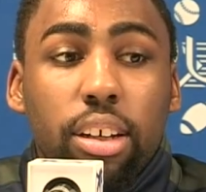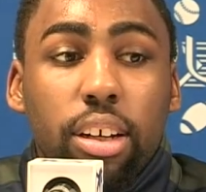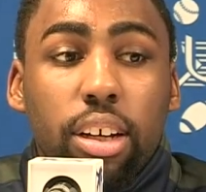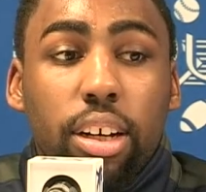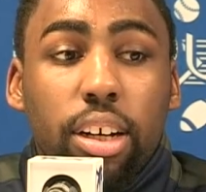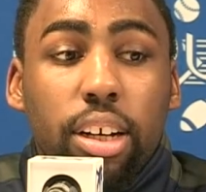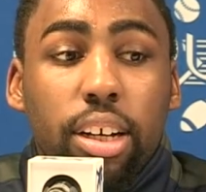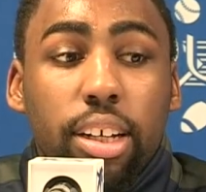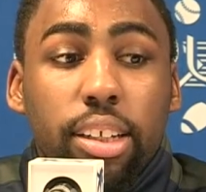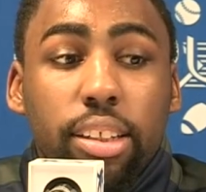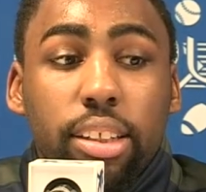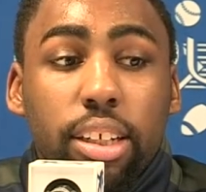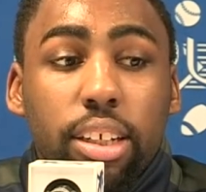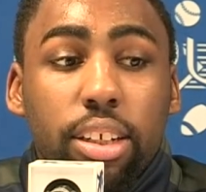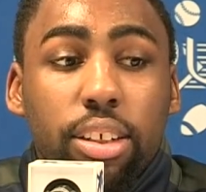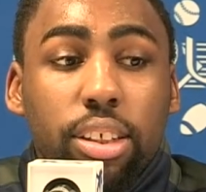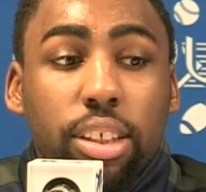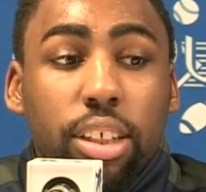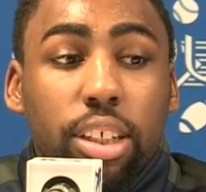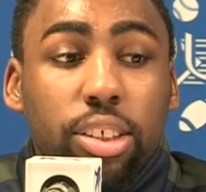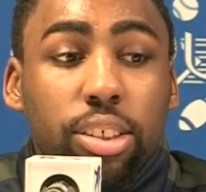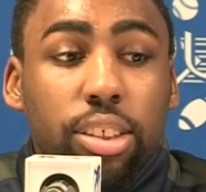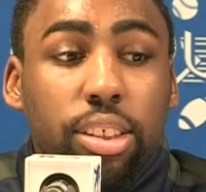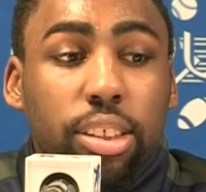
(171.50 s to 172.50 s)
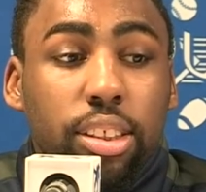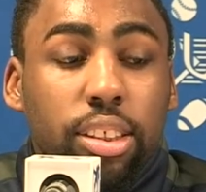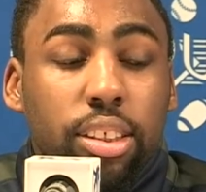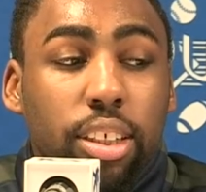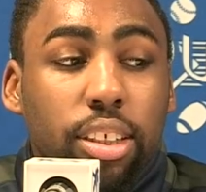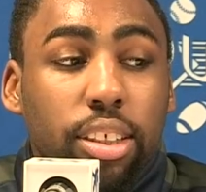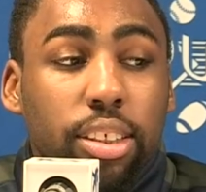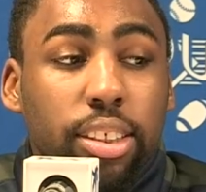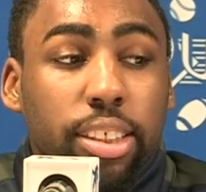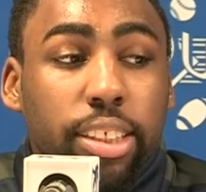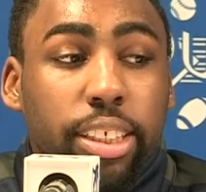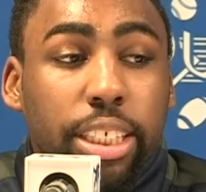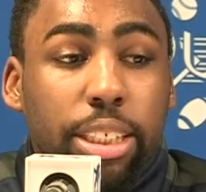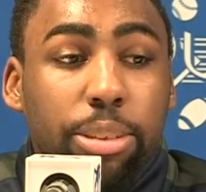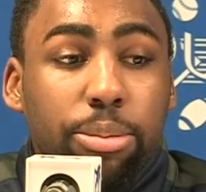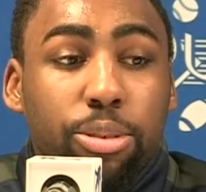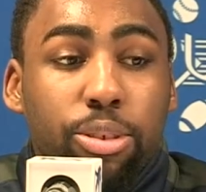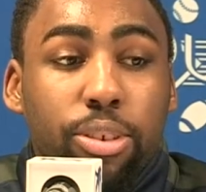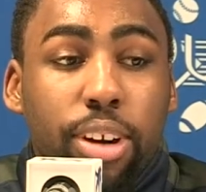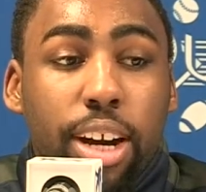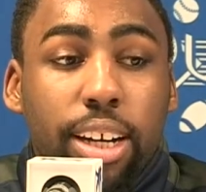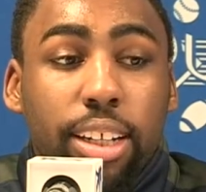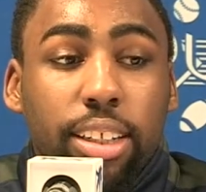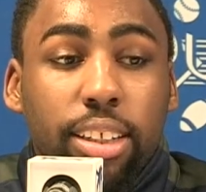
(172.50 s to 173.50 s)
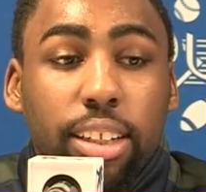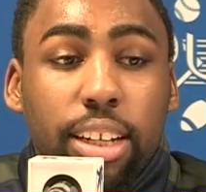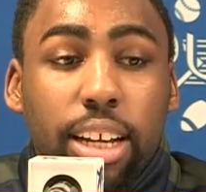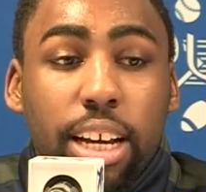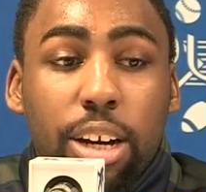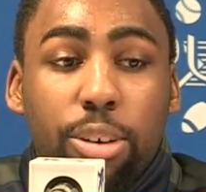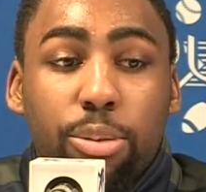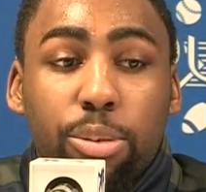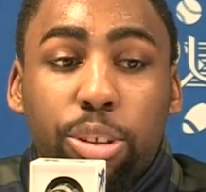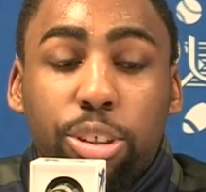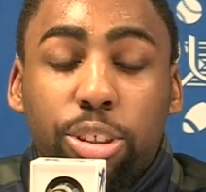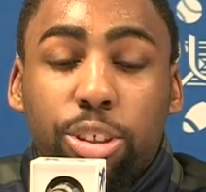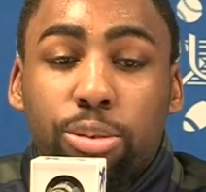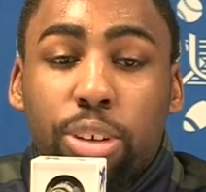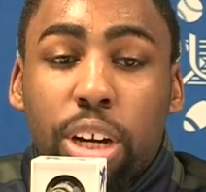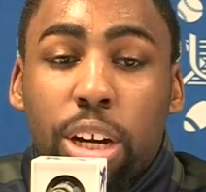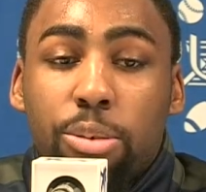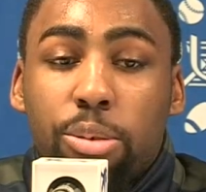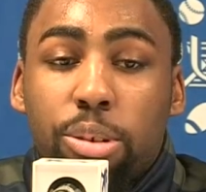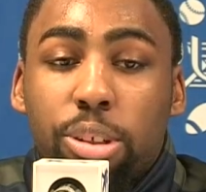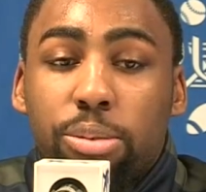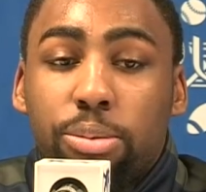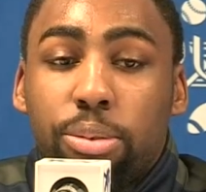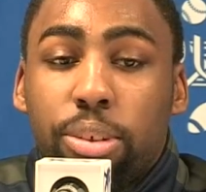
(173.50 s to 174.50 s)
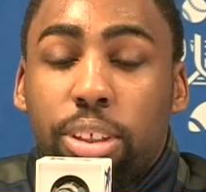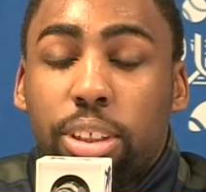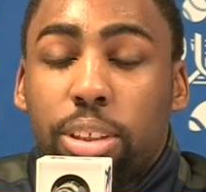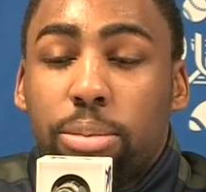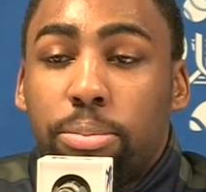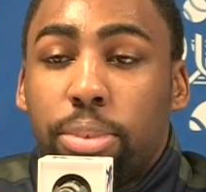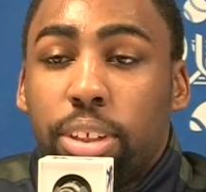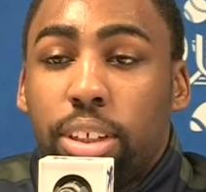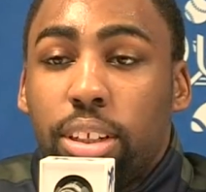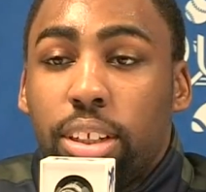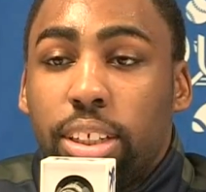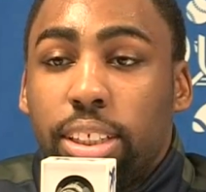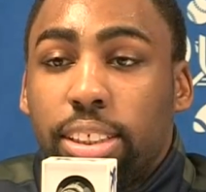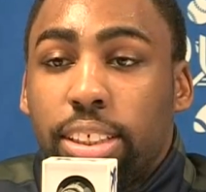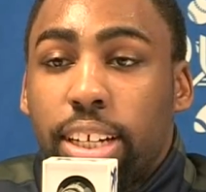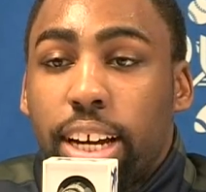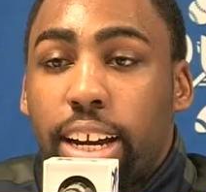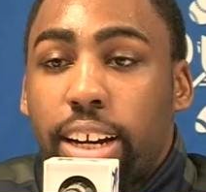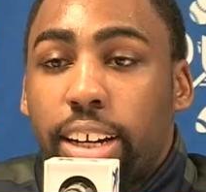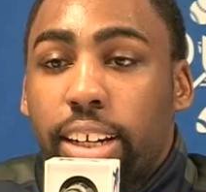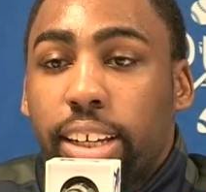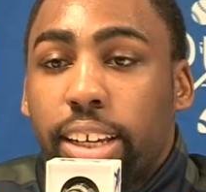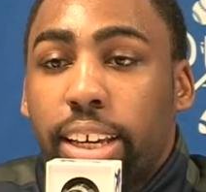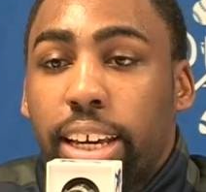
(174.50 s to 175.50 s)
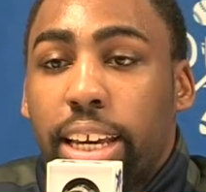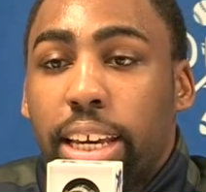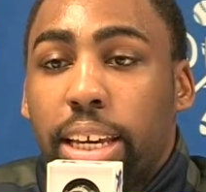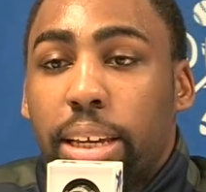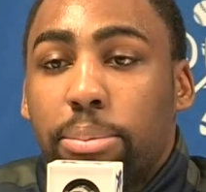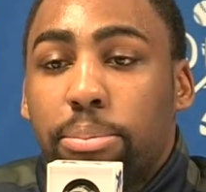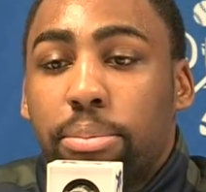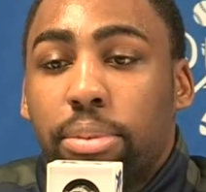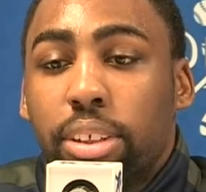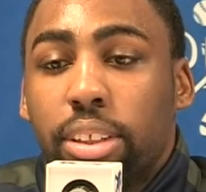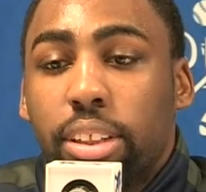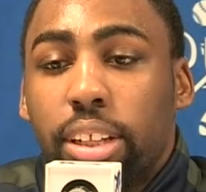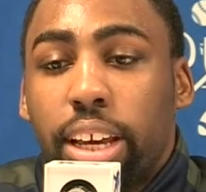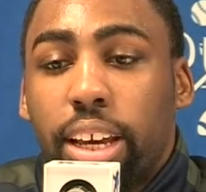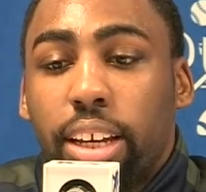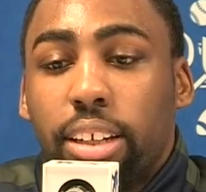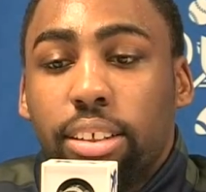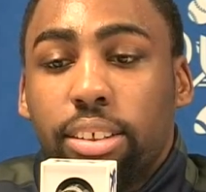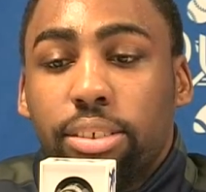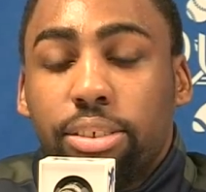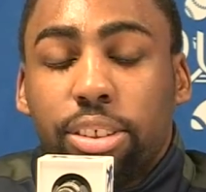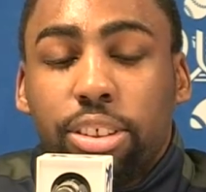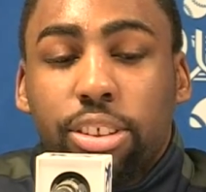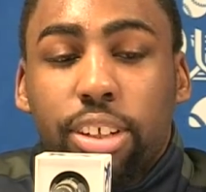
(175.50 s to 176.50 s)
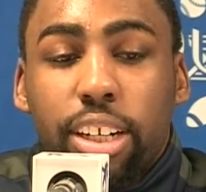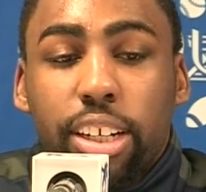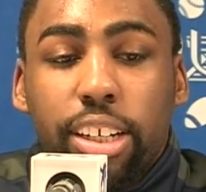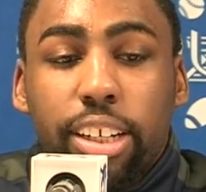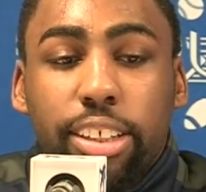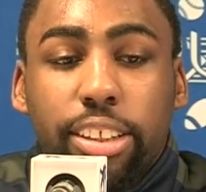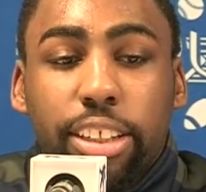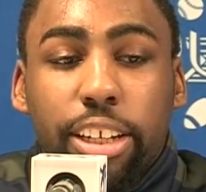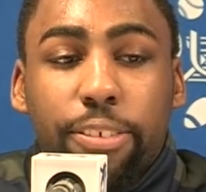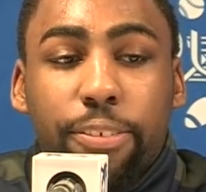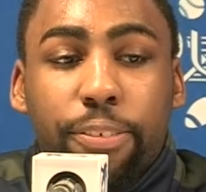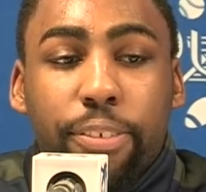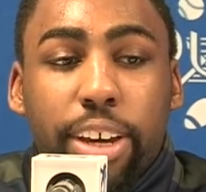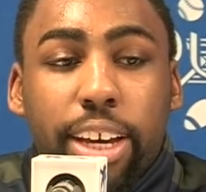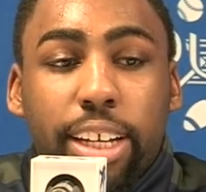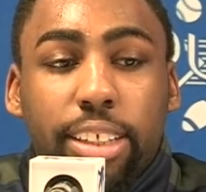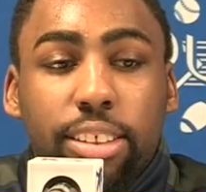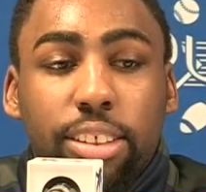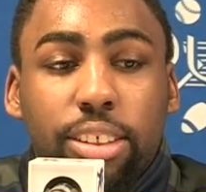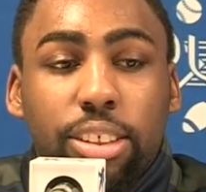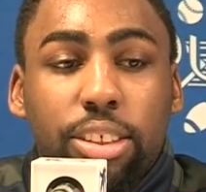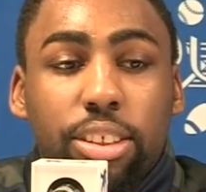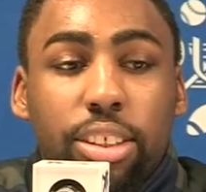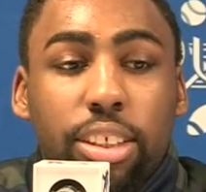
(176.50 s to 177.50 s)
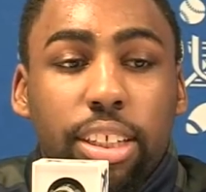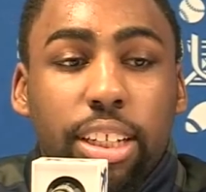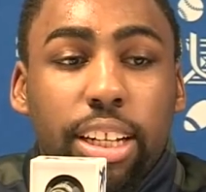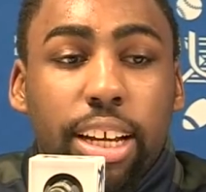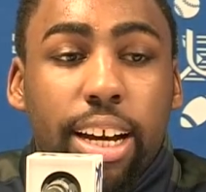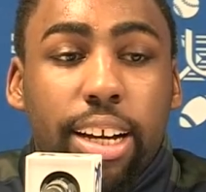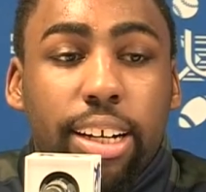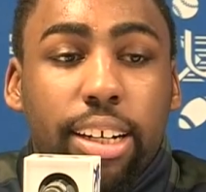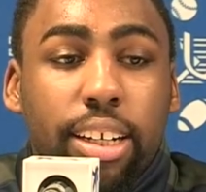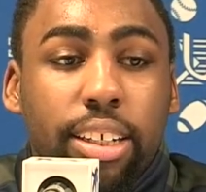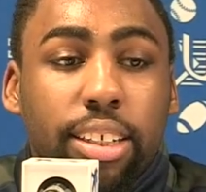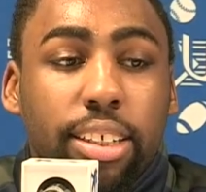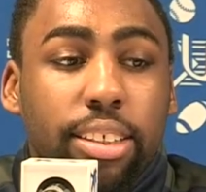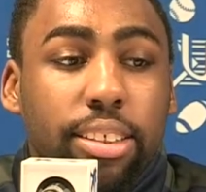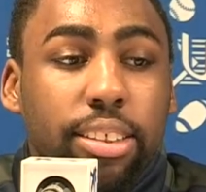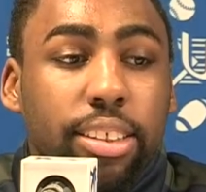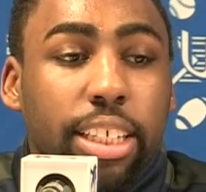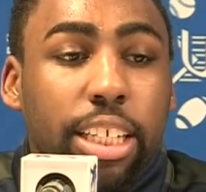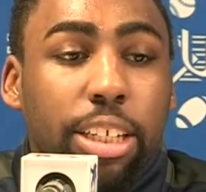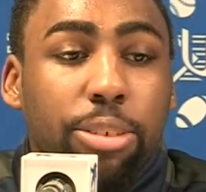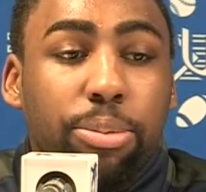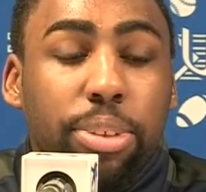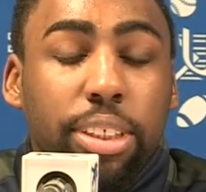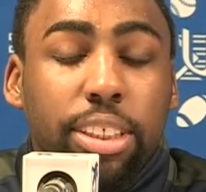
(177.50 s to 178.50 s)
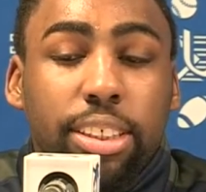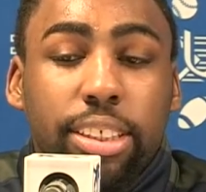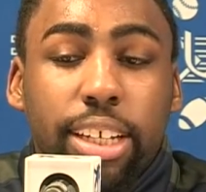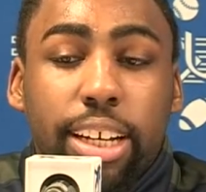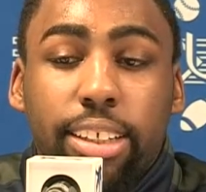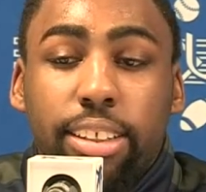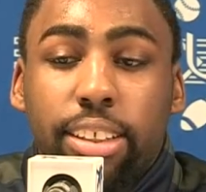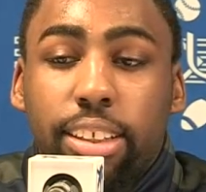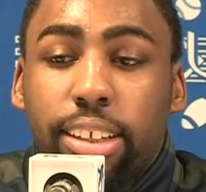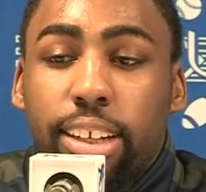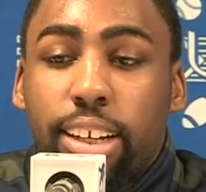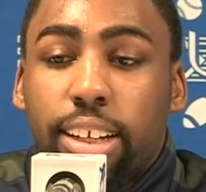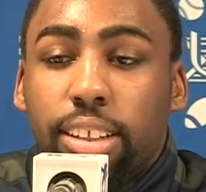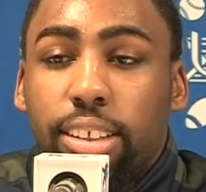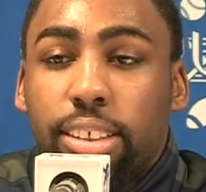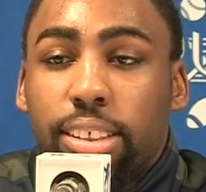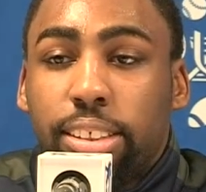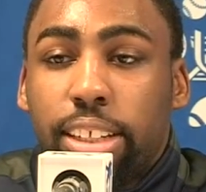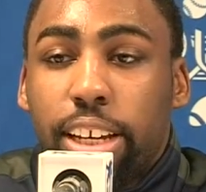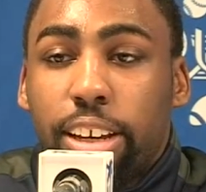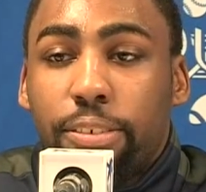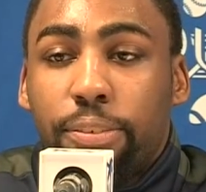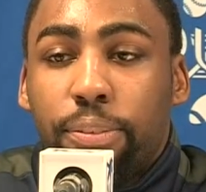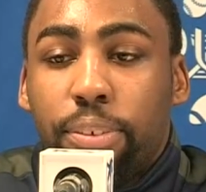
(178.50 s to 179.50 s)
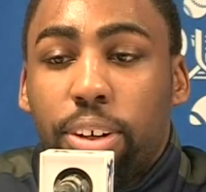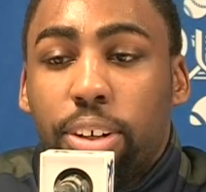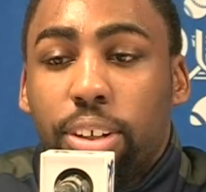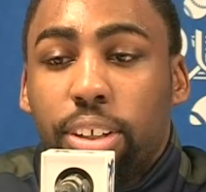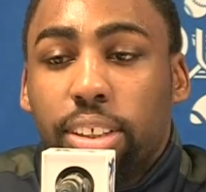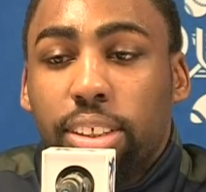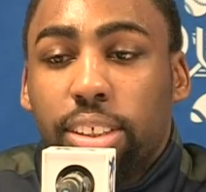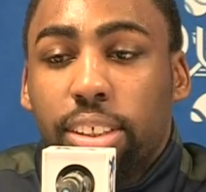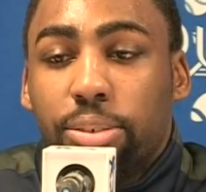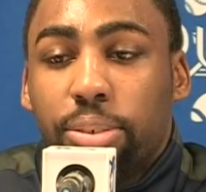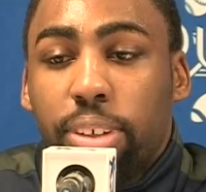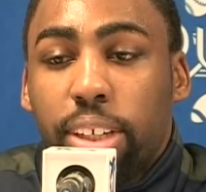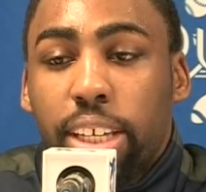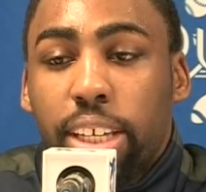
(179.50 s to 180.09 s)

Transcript: Uh, no, coach just told us to keep grinding out. We was right where we wanted to be the entire game. They was trying to get their fans into it, and our uh, team we stayed together, stayed focused, and we